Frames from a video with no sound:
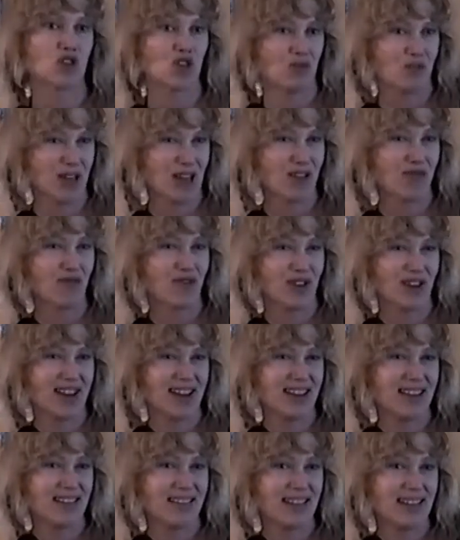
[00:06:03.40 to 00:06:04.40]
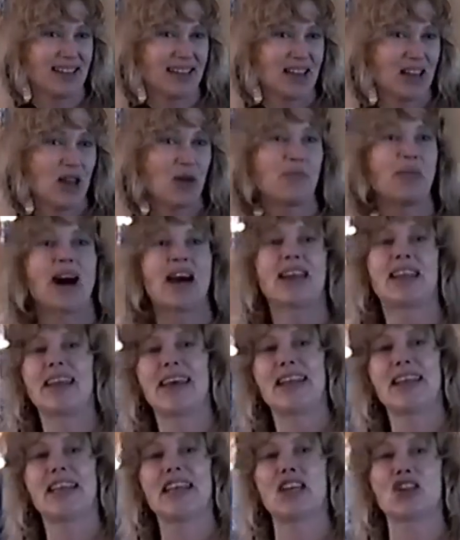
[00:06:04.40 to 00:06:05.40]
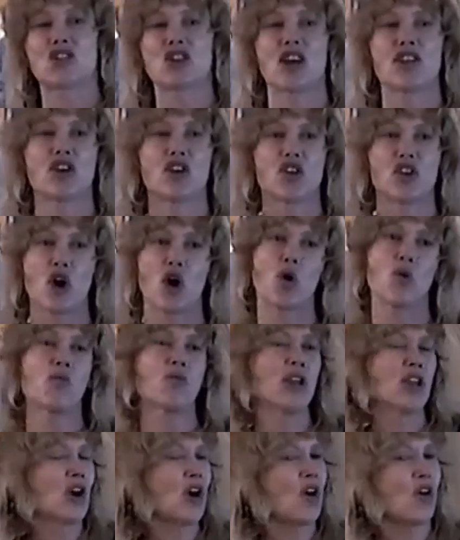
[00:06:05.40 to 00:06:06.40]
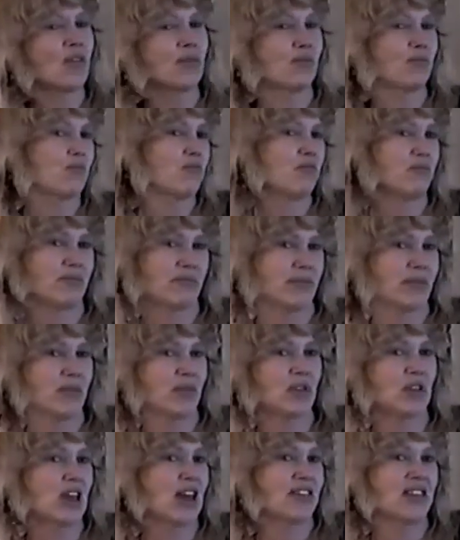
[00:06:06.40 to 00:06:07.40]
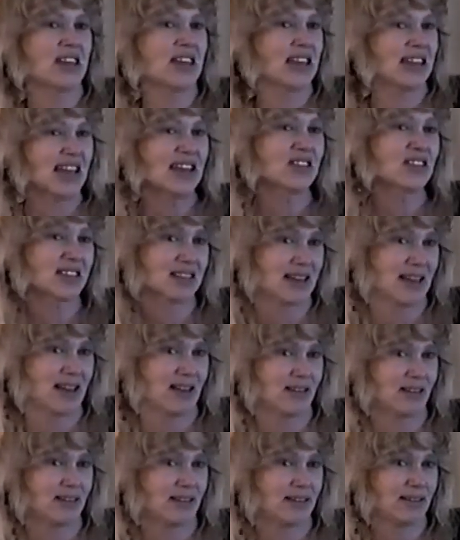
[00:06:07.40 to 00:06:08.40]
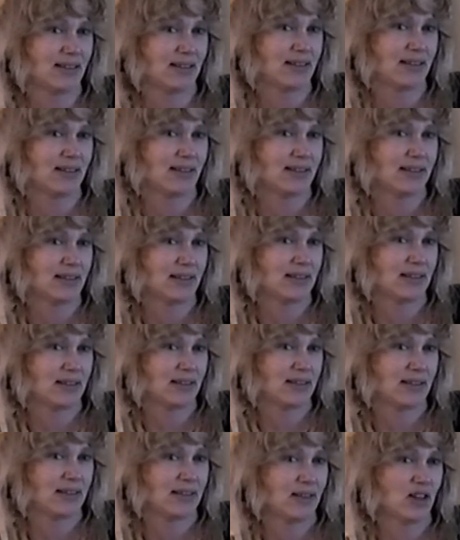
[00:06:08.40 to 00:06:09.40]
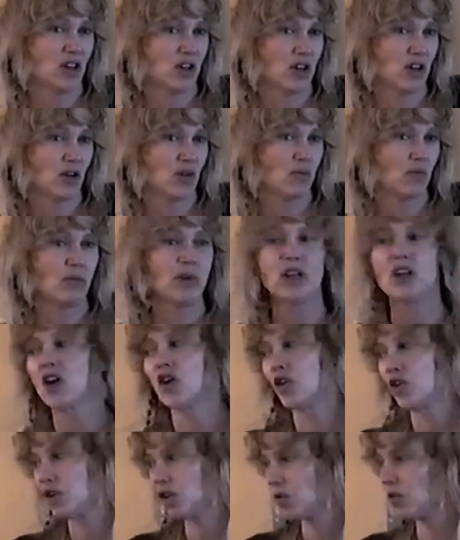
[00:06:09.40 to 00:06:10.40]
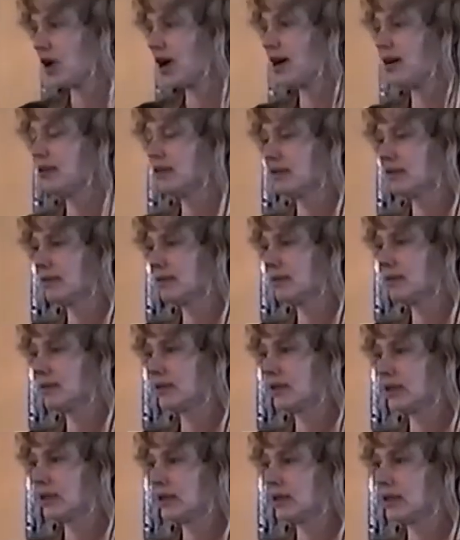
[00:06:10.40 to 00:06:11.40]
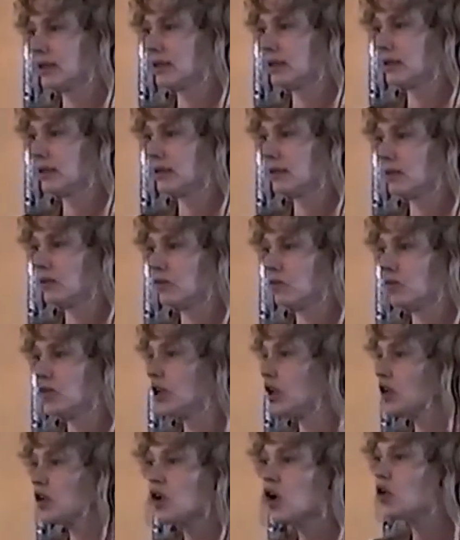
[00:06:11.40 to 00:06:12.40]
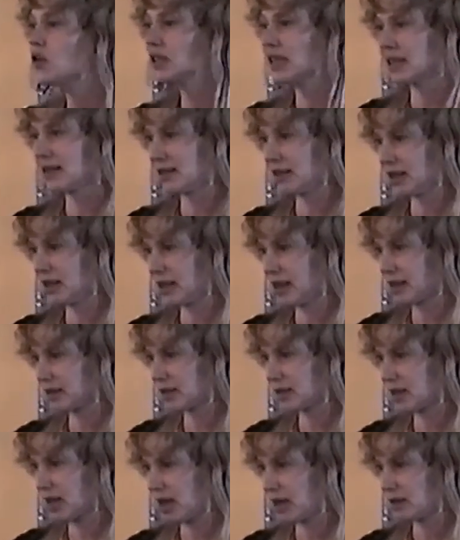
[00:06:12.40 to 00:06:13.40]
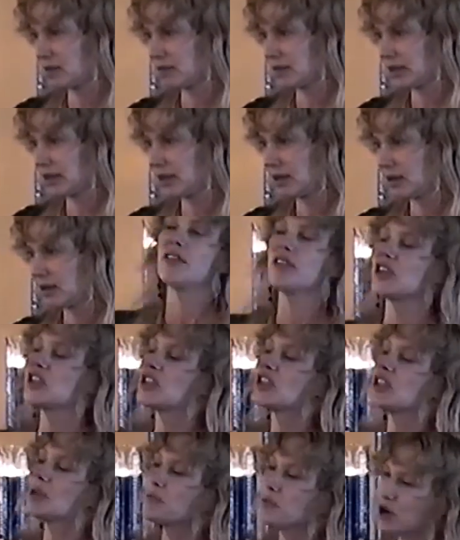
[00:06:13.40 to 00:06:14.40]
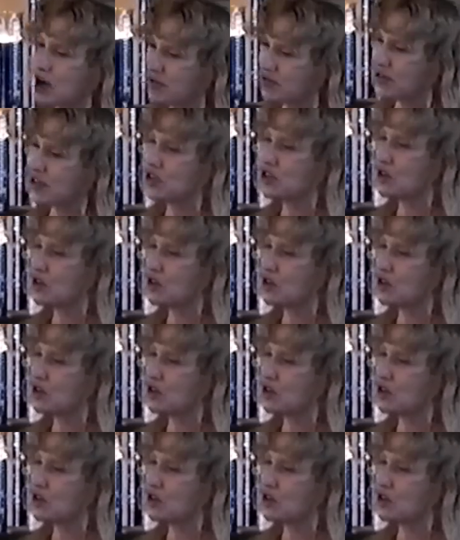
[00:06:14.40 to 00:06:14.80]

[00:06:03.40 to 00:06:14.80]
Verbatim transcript: to be free by letting each other know we hold nothing against them. You know, we know who you are. We don't hold anything against them. This is a perfect